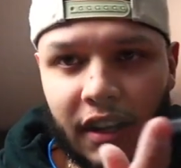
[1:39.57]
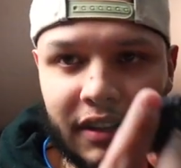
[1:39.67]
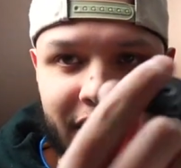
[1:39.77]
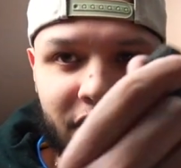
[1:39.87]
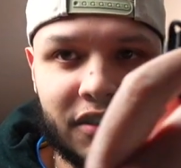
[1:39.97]

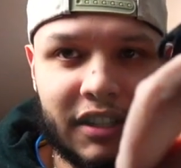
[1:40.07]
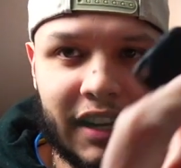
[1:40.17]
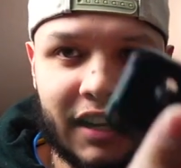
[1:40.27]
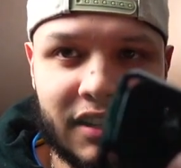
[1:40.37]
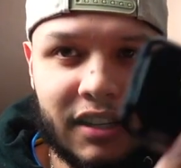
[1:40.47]
This goes
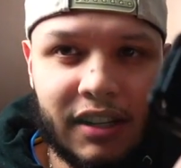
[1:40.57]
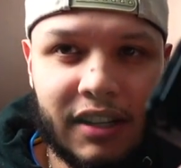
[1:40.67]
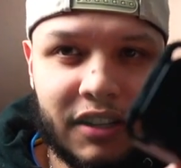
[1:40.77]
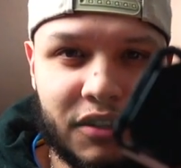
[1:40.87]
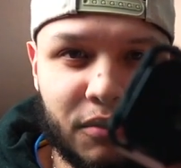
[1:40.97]
attached
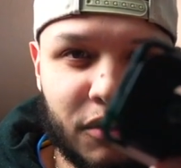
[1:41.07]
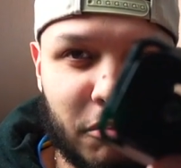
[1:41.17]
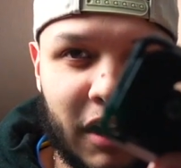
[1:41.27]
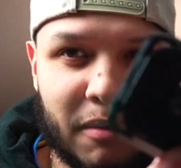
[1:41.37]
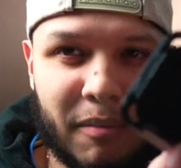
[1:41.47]
to the
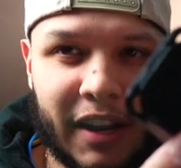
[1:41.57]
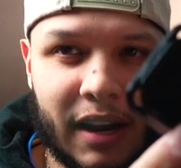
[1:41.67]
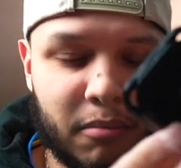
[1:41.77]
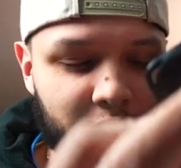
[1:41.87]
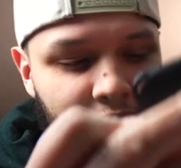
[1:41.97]
bottom of my
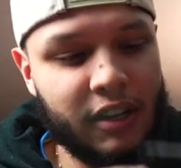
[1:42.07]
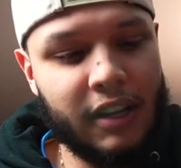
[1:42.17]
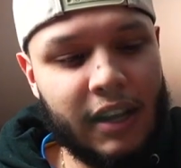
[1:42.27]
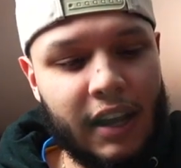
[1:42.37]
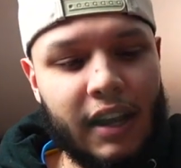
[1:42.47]
camera.
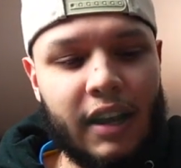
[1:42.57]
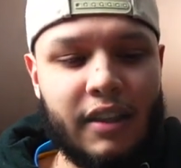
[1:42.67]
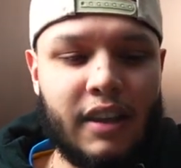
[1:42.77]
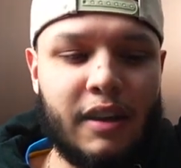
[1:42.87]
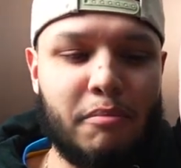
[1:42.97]

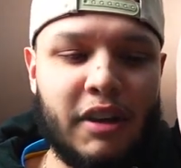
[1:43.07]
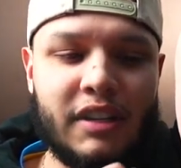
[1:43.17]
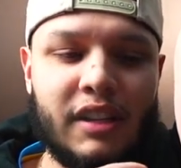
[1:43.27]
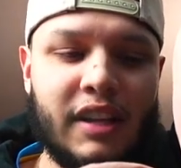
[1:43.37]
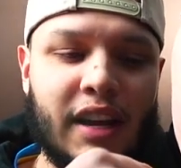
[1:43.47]
And then
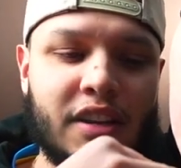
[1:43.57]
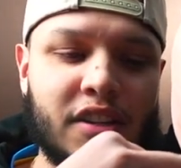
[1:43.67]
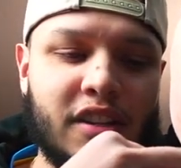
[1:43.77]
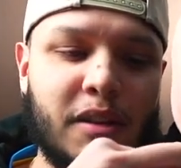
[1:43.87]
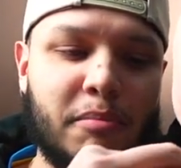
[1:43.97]
basically I can
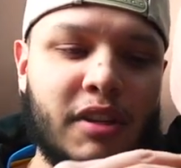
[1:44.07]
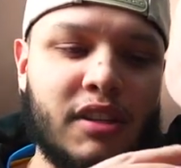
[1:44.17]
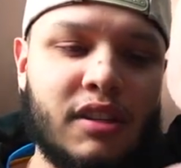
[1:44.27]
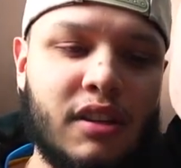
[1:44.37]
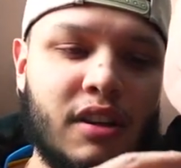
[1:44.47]
just clip this